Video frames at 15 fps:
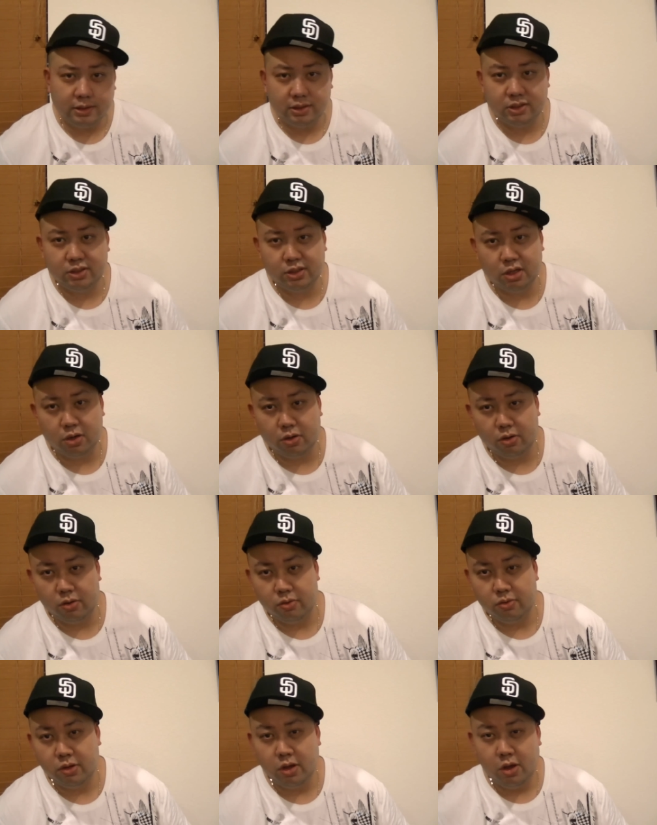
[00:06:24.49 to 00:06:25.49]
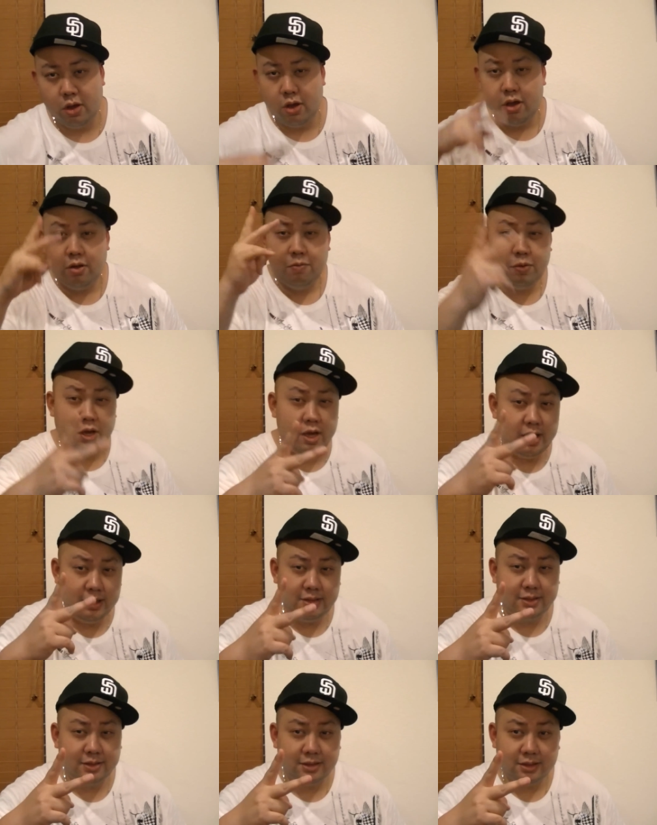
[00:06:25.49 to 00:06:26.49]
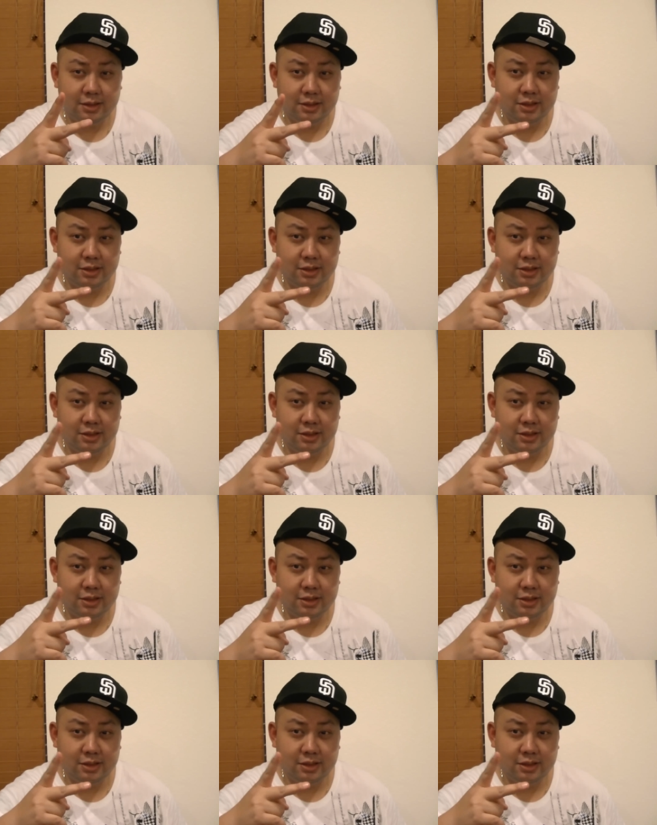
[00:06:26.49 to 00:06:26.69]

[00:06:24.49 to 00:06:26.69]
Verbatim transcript: So peace.